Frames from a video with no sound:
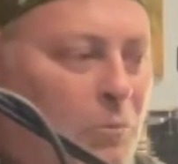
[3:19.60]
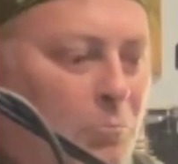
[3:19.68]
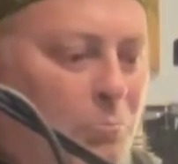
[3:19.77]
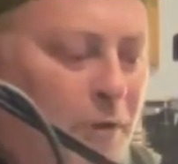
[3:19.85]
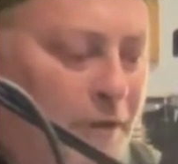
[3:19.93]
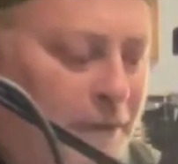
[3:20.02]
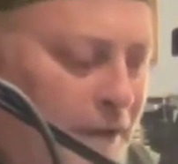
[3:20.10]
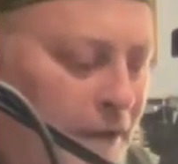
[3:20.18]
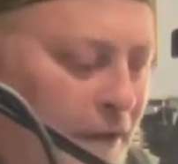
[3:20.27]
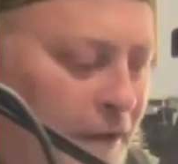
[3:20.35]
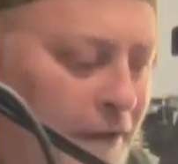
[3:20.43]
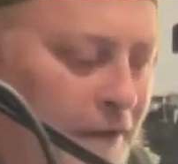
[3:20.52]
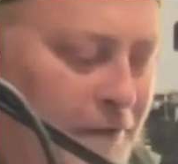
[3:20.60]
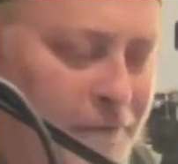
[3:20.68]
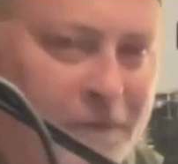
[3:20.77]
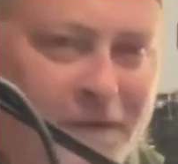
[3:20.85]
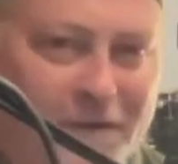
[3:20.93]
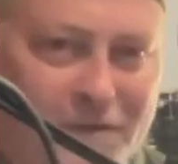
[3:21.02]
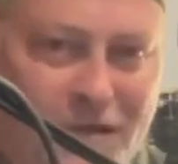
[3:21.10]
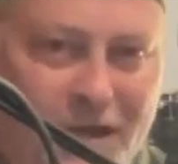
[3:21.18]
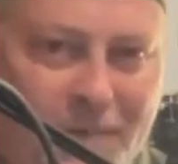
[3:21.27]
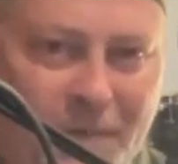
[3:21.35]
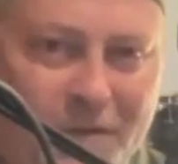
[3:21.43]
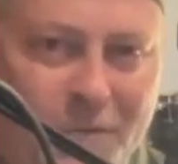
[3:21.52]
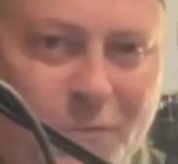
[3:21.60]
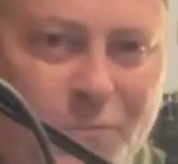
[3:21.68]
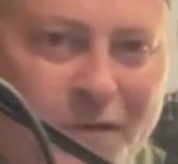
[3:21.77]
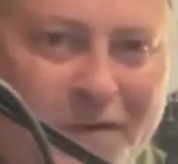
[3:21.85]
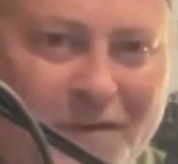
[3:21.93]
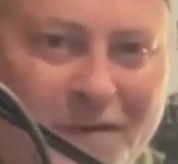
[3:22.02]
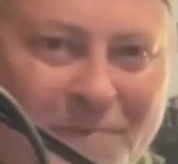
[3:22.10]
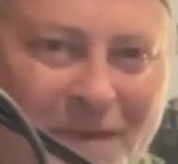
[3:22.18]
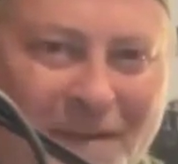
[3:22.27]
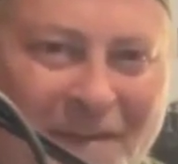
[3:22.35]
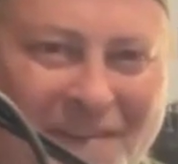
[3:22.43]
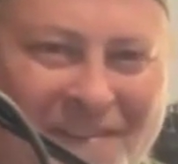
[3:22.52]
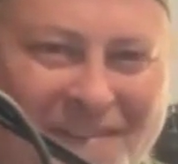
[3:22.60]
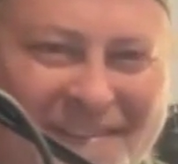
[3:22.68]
but it fit inside my Doombeck bag.